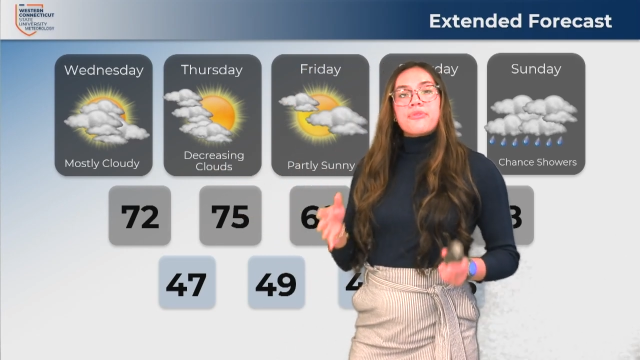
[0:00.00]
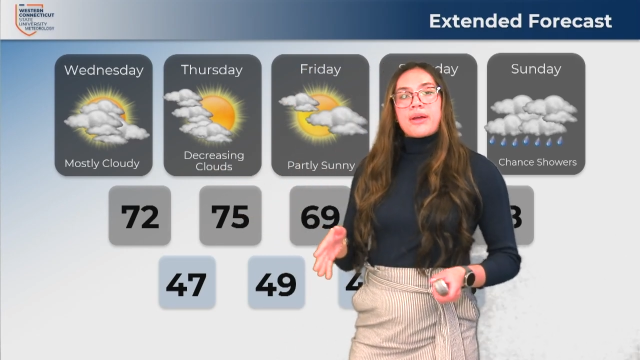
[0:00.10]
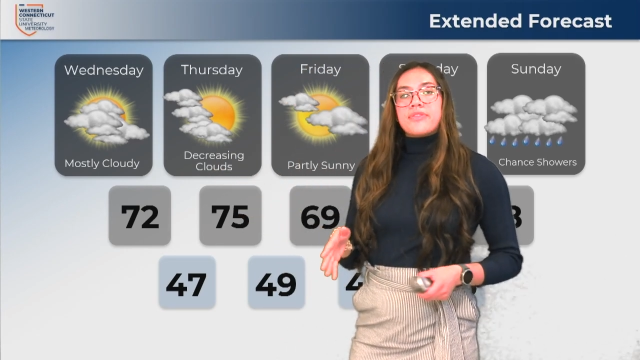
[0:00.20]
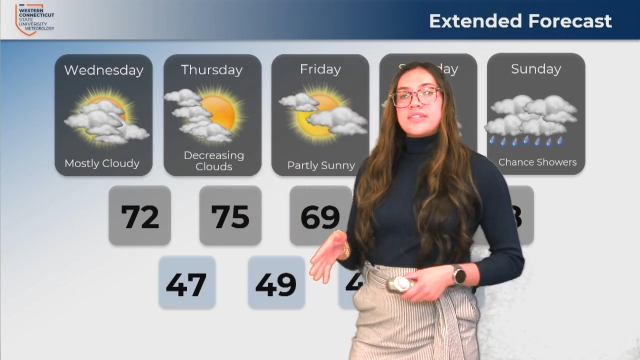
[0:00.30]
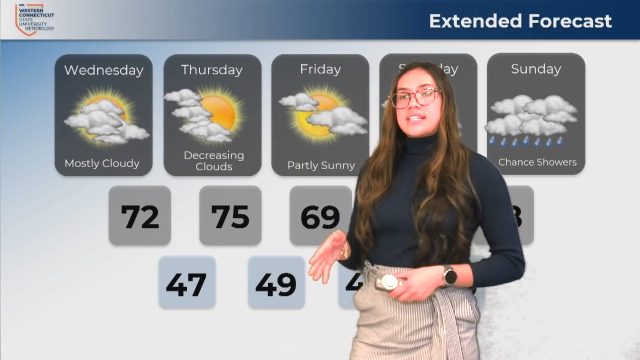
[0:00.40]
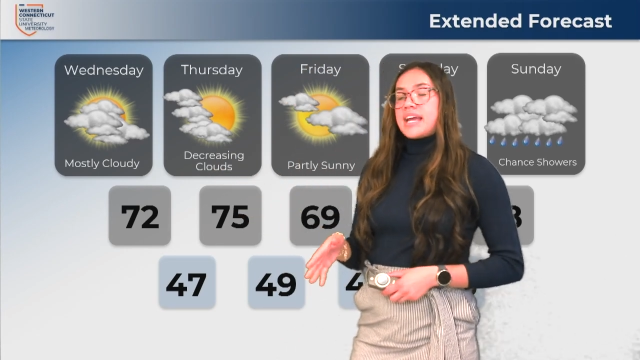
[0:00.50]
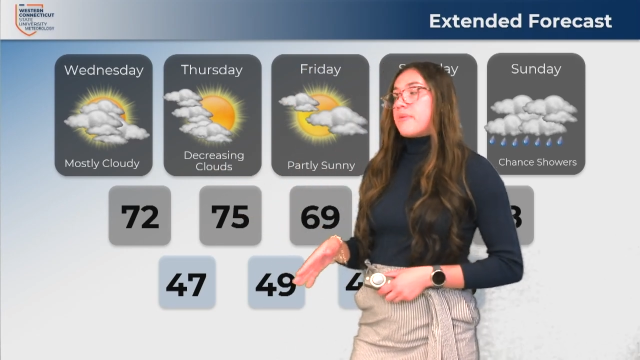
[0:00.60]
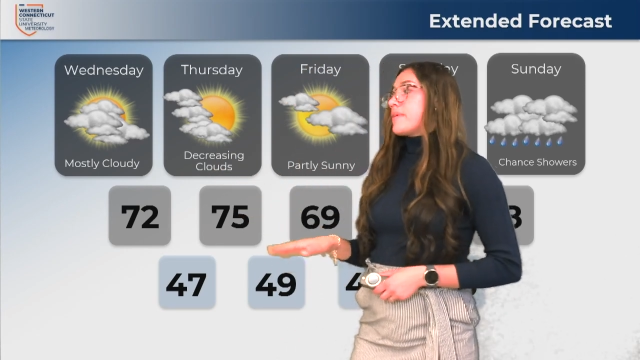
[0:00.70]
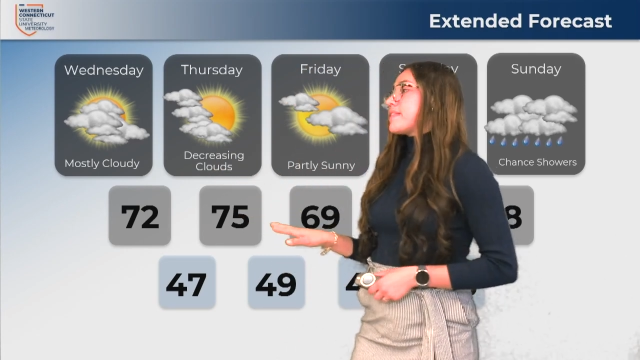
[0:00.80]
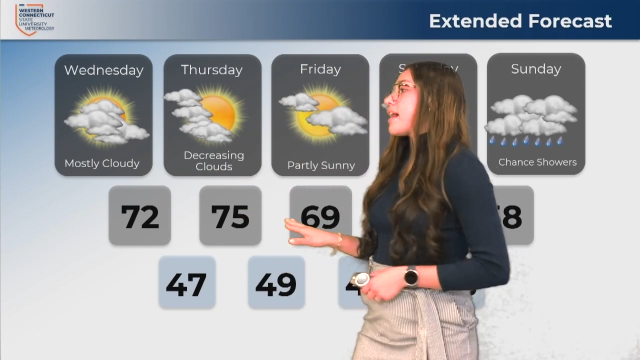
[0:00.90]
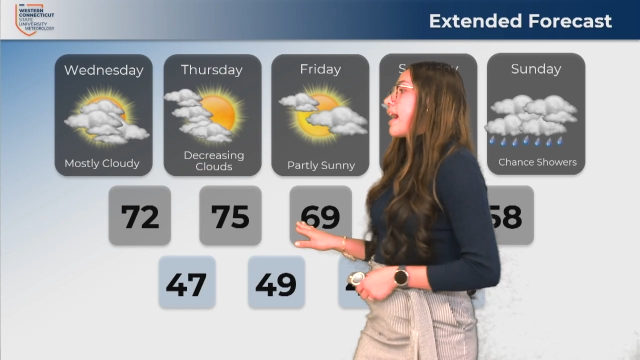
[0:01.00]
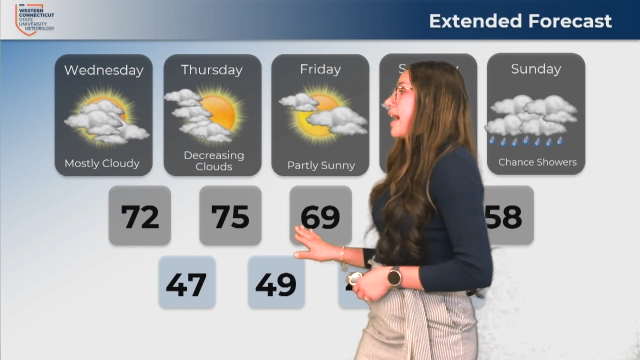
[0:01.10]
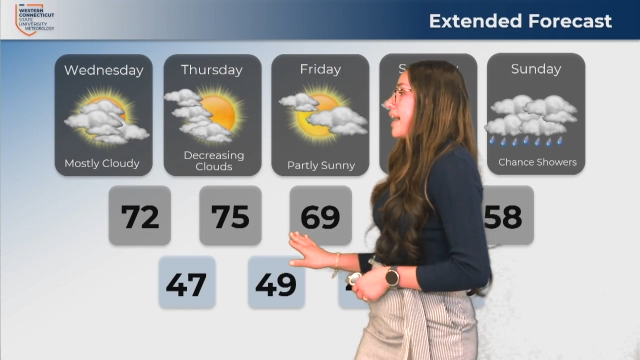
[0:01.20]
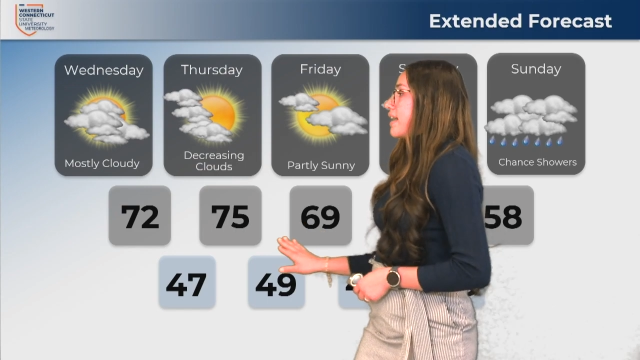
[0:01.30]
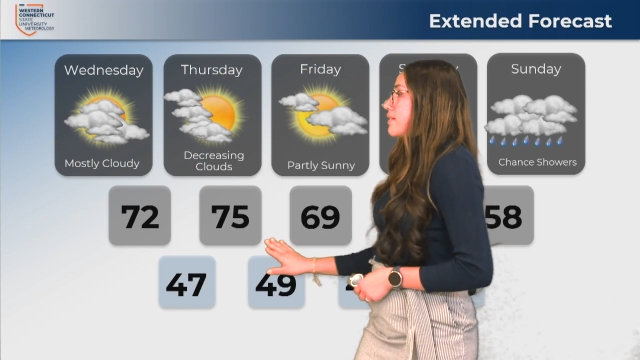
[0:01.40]
throughout the day with a
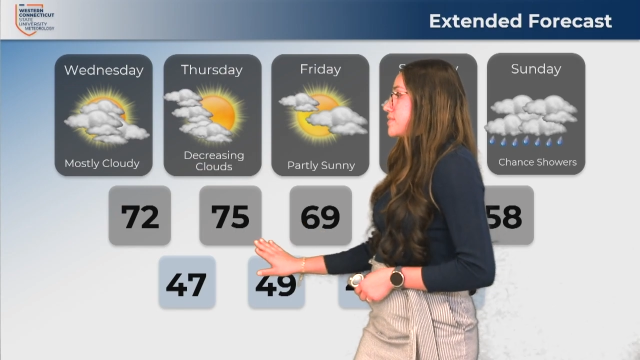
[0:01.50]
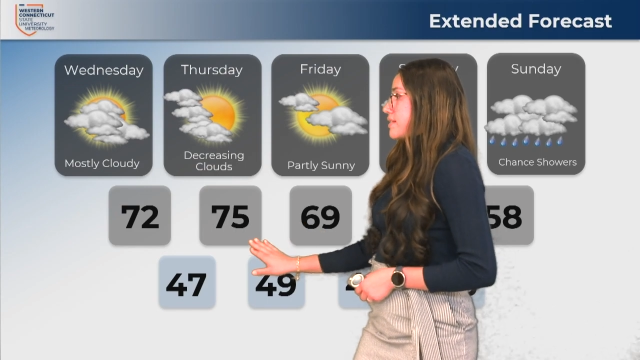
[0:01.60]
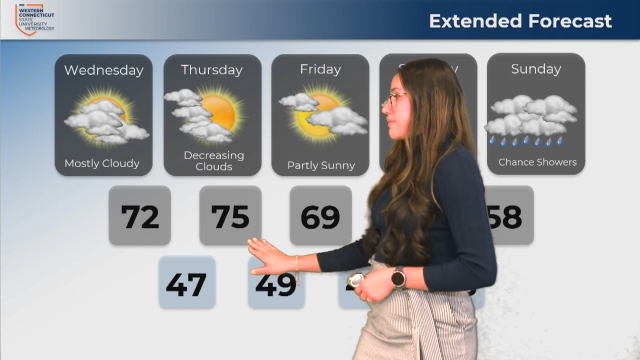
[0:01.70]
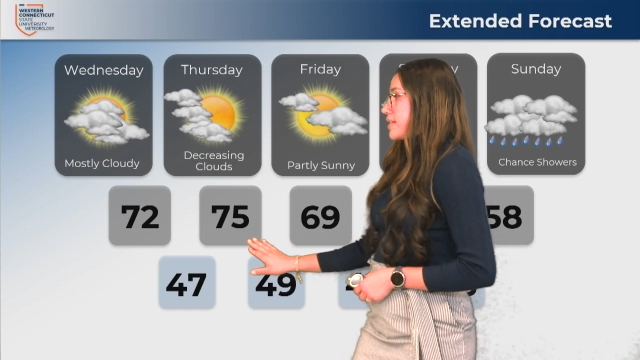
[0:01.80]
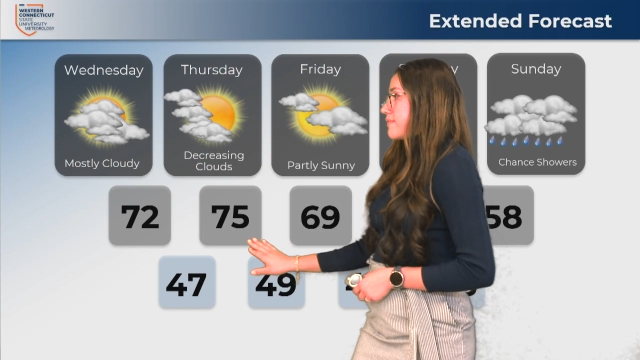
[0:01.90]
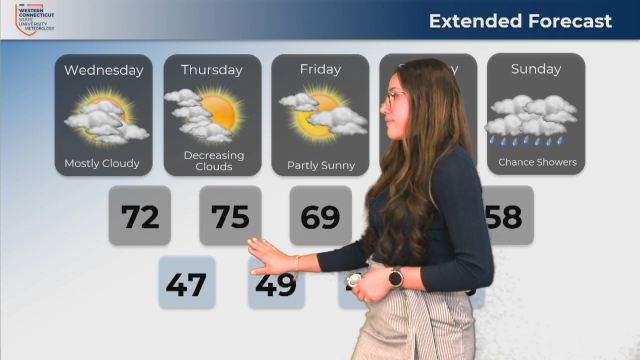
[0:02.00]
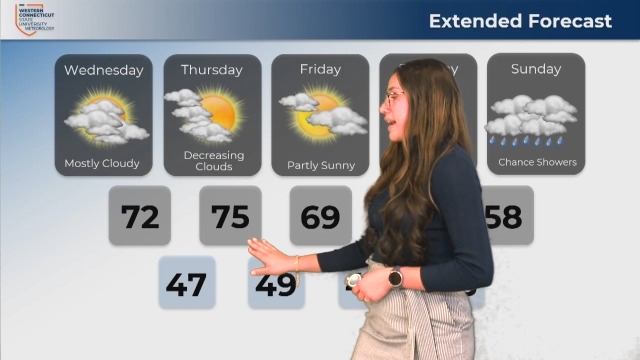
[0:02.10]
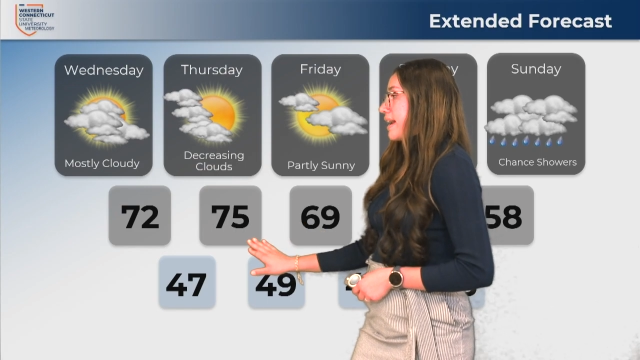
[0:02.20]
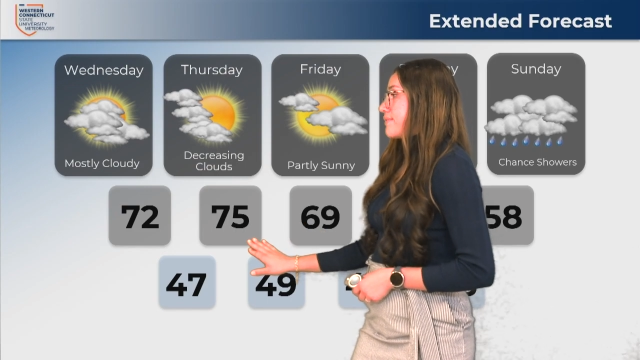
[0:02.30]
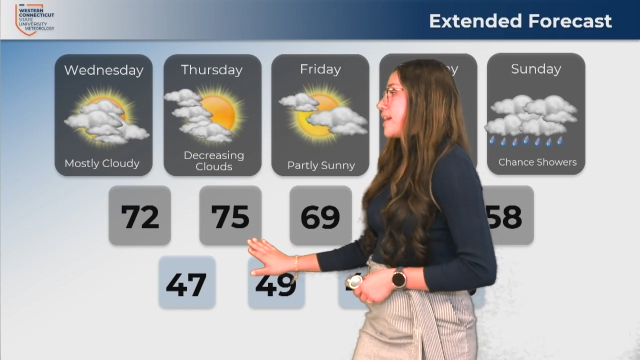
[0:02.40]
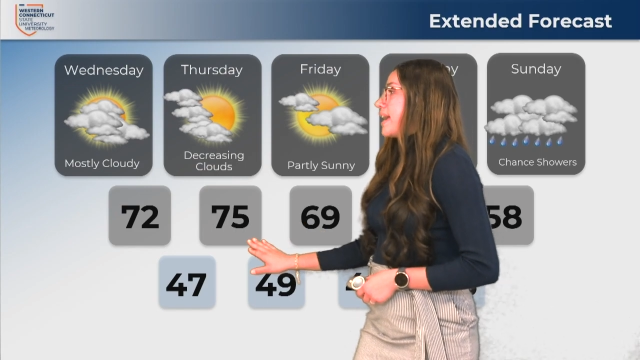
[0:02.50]
high of 75.